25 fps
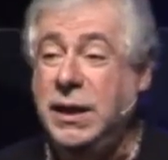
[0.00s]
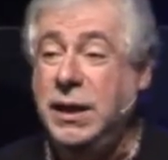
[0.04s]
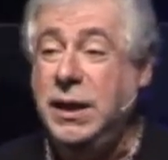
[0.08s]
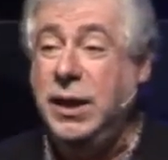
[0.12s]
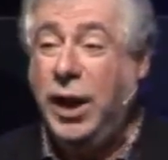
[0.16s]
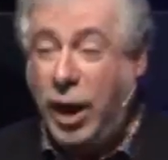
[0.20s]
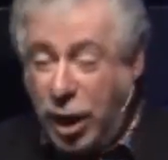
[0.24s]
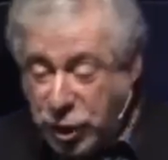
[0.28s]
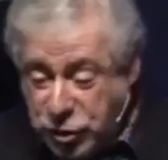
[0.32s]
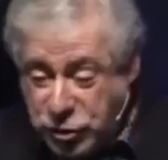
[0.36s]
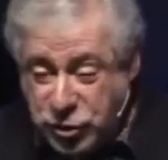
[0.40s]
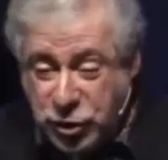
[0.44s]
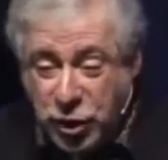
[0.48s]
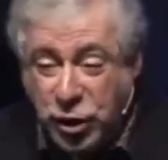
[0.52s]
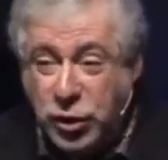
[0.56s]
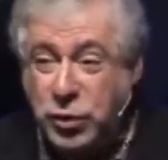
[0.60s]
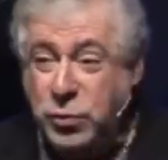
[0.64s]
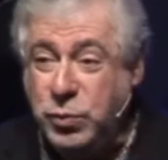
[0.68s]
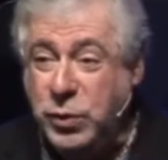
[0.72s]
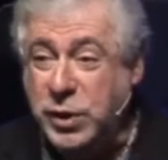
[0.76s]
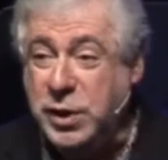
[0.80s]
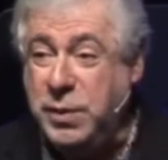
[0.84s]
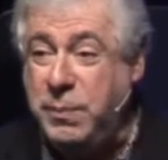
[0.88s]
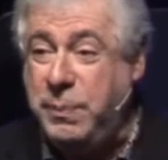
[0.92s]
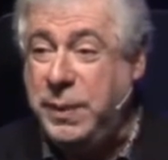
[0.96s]
I don't
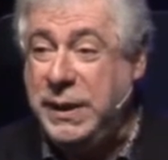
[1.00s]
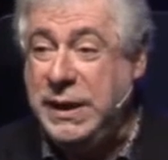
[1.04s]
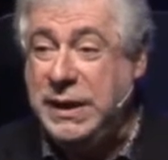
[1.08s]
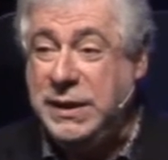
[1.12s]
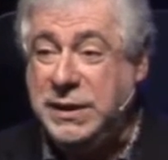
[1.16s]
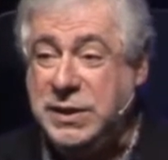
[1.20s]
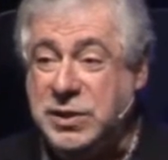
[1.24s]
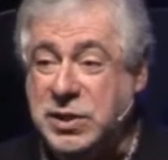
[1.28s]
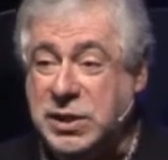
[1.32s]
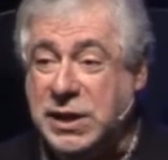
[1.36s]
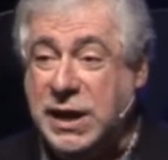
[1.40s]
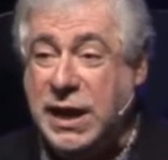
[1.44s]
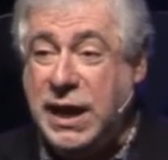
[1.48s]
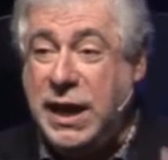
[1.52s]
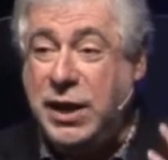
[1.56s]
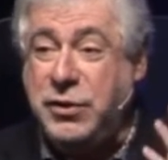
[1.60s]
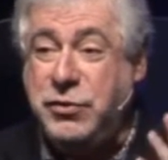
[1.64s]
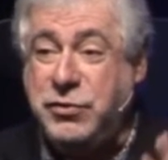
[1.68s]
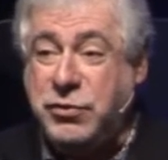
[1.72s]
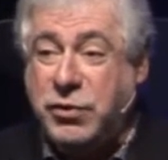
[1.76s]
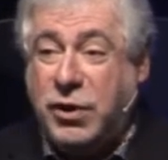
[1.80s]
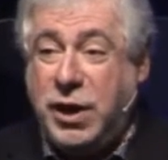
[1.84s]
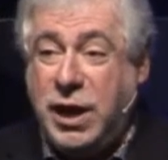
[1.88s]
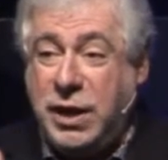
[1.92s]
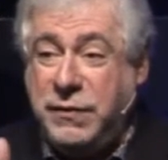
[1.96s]
want to be in this car
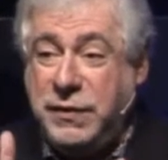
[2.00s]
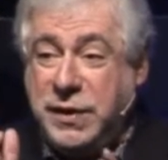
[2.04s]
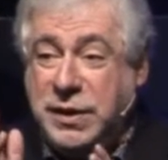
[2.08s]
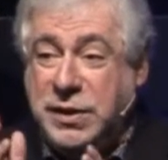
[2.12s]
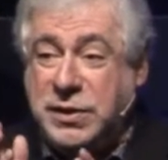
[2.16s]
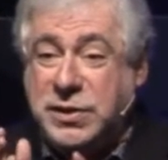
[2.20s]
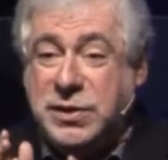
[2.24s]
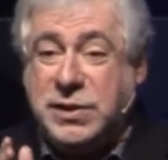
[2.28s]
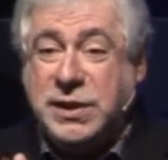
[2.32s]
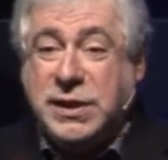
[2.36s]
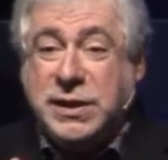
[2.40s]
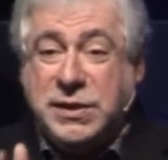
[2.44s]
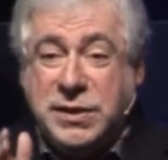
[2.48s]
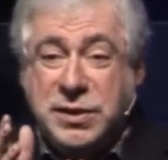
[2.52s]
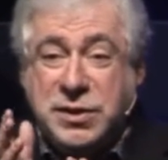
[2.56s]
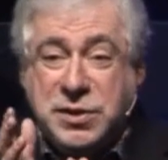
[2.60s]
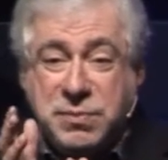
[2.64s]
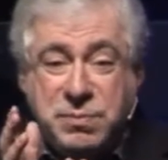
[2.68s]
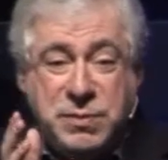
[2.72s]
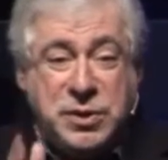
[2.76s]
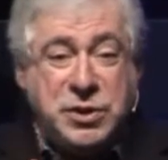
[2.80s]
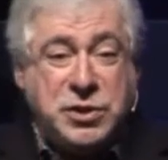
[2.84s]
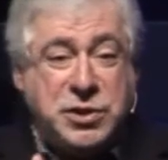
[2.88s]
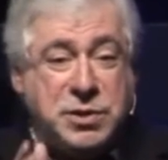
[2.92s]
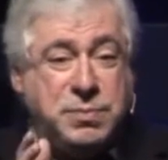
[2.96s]
driving to see this
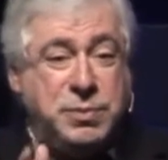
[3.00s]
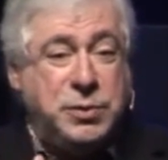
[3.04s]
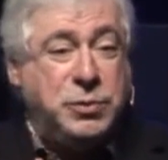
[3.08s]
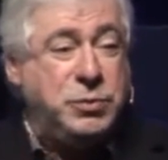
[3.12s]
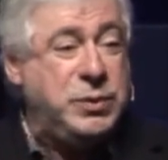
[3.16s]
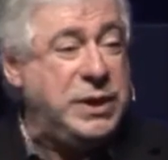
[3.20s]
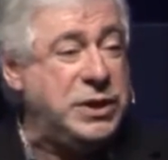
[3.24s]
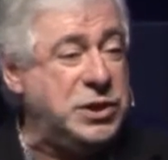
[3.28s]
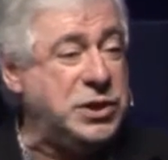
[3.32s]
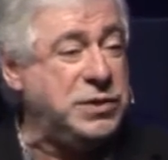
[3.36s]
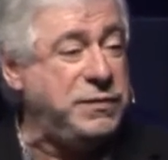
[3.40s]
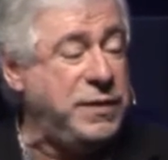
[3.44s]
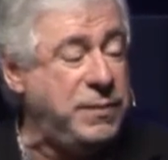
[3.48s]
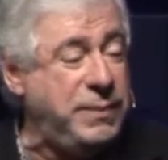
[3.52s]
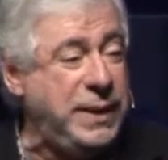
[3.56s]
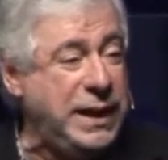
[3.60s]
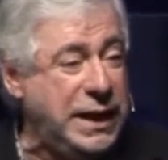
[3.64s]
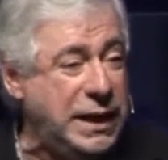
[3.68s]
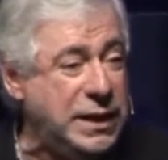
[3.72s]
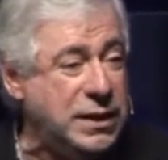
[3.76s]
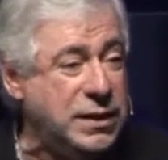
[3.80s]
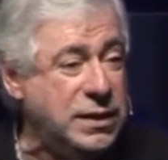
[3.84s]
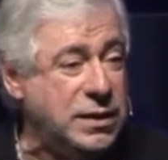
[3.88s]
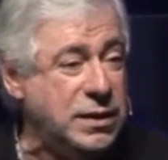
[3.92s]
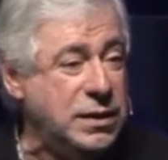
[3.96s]
miserable wretch of a man.